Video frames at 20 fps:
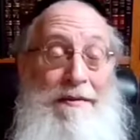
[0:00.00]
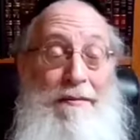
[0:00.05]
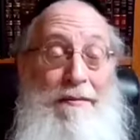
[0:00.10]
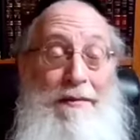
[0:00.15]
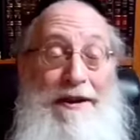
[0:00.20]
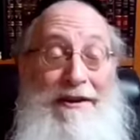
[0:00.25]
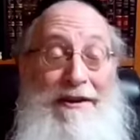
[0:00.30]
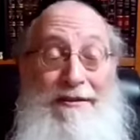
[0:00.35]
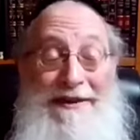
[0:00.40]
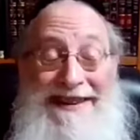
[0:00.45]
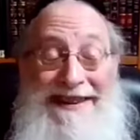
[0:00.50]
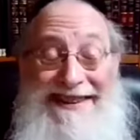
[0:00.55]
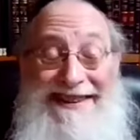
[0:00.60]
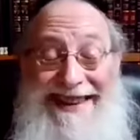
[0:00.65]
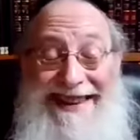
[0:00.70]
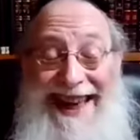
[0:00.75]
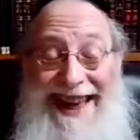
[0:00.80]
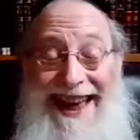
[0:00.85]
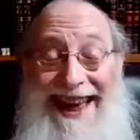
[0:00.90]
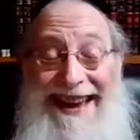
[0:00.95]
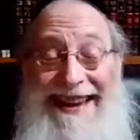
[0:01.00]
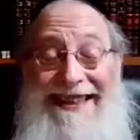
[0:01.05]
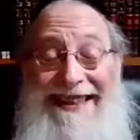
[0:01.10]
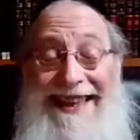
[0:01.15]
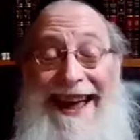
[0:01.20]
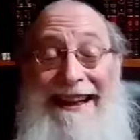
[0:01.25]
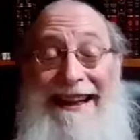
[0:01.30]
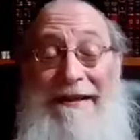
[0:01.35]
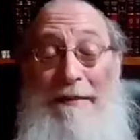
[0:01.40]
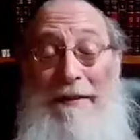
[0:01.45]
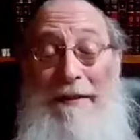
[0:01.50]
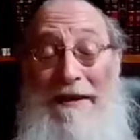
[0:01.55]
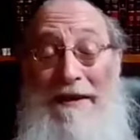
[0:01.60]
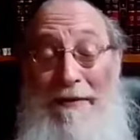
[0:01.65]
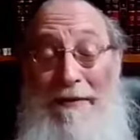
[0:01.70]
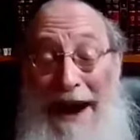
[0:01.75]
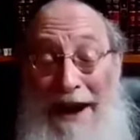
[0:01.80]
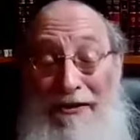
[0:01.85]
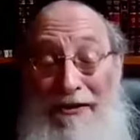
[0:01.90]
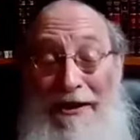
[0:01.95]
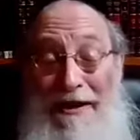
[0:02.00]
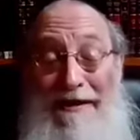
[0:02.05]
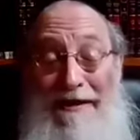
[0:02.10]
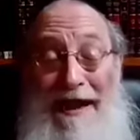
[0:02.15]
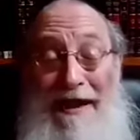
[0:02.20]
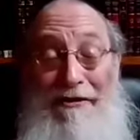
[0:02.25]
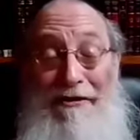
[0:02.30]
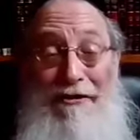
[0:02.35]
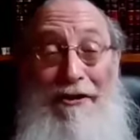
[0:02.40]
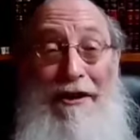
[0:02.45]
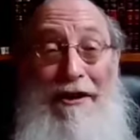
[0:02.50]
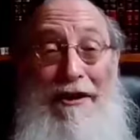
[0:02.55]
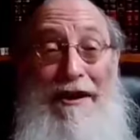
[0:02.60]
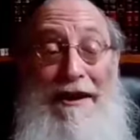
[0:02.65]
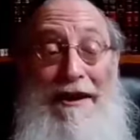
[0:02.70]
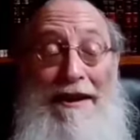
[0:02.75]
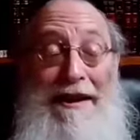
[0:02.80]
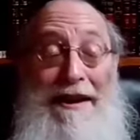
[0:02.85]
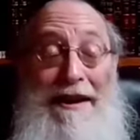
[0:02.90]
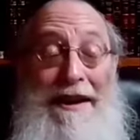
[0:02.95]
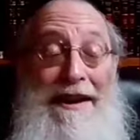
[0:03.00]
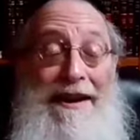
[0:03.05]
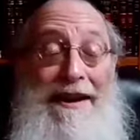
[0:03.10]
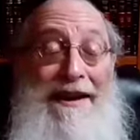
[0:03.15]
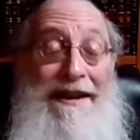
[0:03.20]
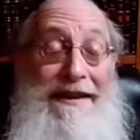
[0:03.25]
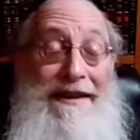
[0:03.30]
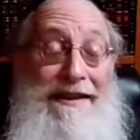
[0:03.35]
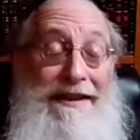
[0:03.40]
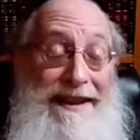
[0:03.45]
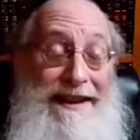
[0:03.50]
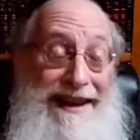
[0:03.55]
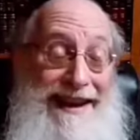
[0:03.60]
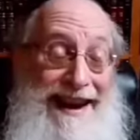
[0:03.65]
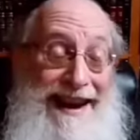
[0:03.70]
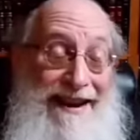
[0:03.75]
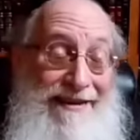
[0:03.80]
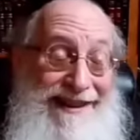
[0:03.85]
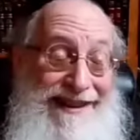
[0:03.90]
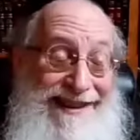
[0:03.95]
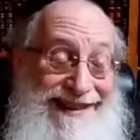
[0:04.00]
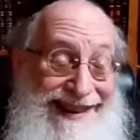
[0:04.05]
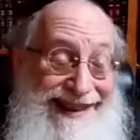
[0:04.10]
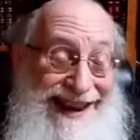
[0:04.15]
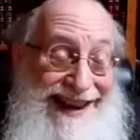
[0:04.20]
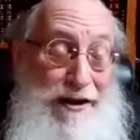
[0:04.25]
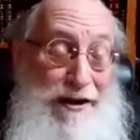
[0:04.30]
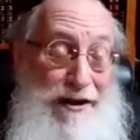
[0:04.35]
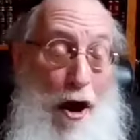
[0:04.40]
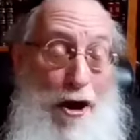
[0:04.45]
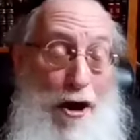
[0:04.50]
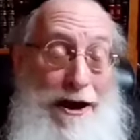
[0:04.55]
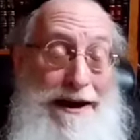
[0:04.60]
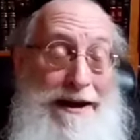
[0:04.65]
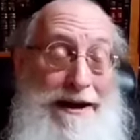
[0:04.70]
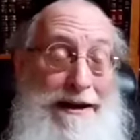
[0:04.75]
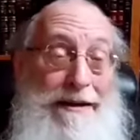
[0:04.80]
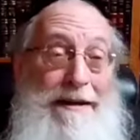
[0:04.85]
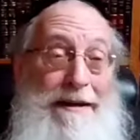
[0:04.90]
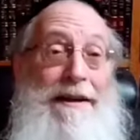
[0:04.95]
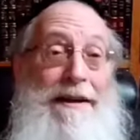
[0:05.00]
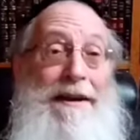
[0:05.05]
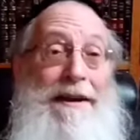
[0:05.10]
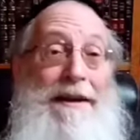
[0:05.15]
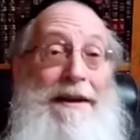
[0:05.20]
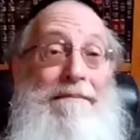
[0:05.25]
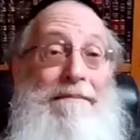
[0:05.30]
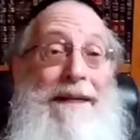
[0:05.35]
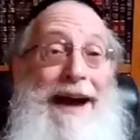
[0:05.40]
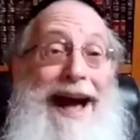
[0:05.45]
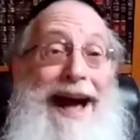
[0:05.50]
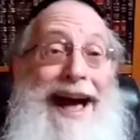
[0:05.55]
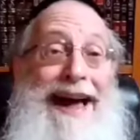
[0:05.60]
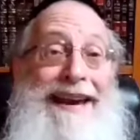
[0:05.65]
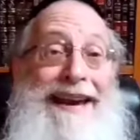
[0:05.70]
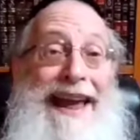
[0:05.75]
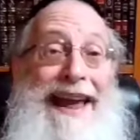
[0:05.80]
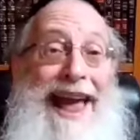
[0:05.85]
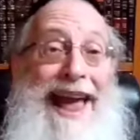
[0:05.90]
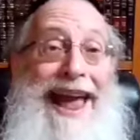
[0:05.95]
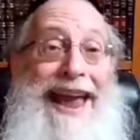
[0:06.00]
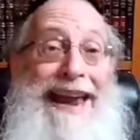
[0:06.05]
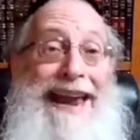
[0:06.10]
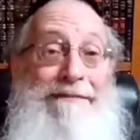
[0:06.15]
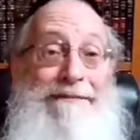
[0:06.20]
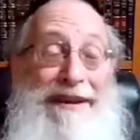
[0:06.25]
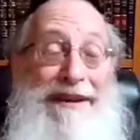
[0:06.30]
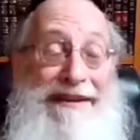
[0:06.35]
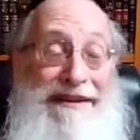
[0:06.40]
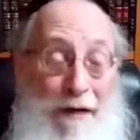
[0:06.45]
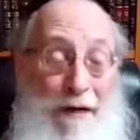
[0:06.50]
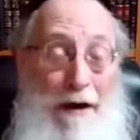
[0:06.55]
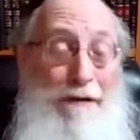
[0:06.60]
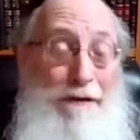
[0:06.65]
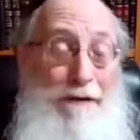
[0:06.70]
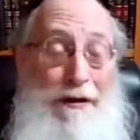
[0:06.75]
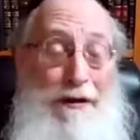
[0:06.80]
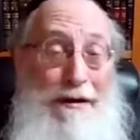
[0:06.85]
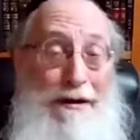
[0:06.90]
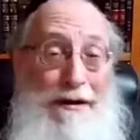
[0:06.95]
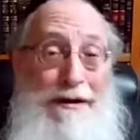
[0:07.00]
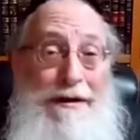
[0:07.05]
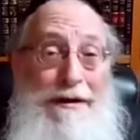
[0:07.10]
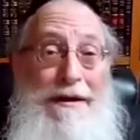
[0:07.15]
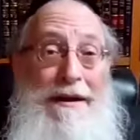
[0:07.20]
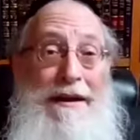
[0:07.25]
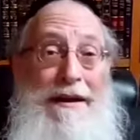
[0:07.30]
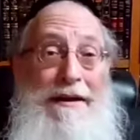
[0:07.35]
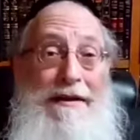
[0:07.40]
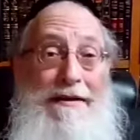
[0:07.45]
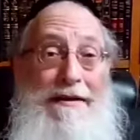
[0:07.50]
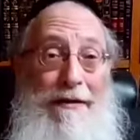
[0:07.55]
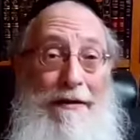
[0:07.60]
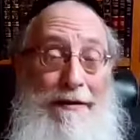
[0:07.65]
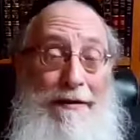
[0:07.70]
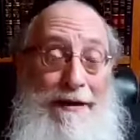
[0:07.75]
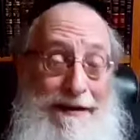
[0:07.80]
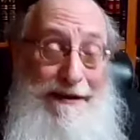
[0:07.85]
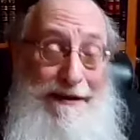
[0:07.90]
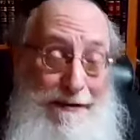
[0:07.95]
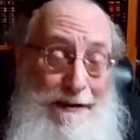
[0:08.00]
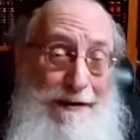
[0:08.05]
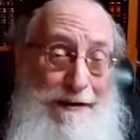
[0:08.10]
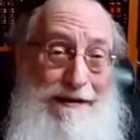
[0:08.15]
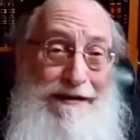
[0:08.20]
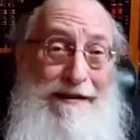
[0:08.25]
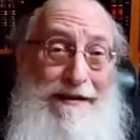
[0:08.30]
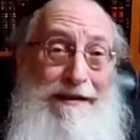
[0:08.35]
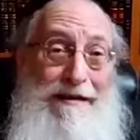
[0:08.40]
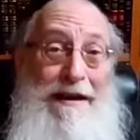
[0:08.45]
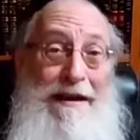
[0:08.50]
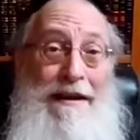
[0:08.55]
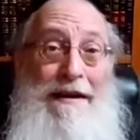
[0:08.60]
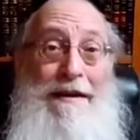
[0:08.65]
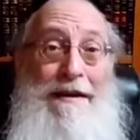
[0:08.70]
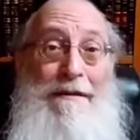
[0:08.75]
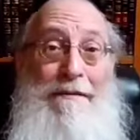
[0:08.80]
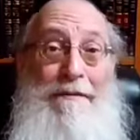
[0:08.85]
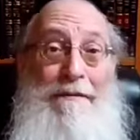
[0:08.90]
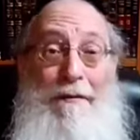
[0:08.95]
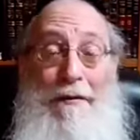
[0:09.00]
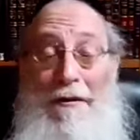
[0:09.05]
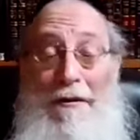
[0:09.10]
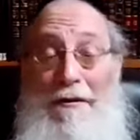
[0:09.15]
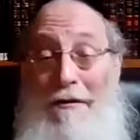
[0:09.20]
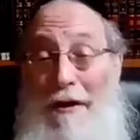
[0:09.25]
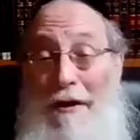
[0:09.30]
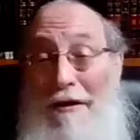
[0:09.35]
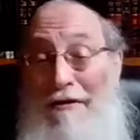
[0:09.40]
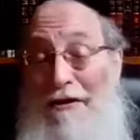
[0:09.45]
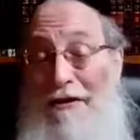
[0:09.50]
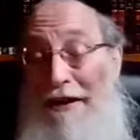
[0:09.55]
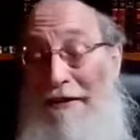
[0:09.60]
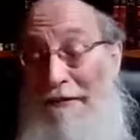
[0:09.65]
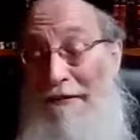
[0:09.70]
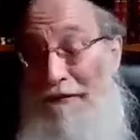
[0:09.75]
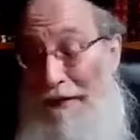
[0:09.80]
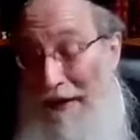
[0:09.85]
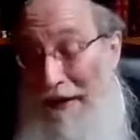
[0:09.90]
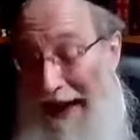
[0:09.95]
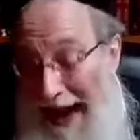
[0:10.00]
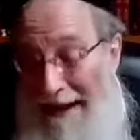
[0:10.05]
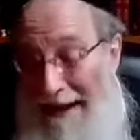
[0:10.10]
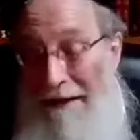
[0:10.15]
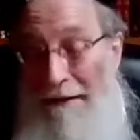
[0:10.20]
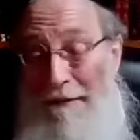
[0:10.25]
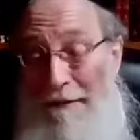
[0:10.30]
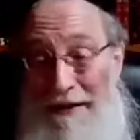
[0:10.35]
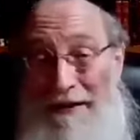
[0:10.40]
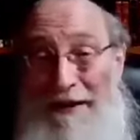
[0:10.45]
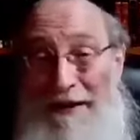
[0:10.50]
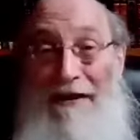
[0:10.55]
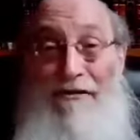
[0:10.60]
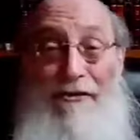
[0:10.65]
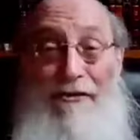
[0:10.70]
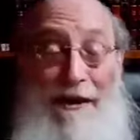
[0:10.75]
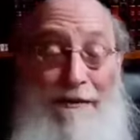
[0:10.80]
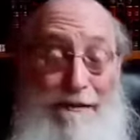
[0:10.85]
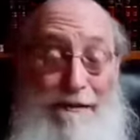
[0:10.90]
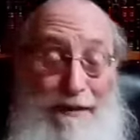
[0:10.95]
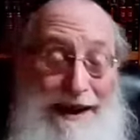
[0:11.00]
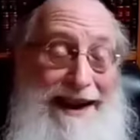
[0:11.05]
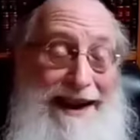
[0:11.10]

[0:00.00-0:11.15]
which we say that the rachis Hashana the year is Nidoim Mayahei Besoifa. So source for Rosh for the Echad B'Tishrei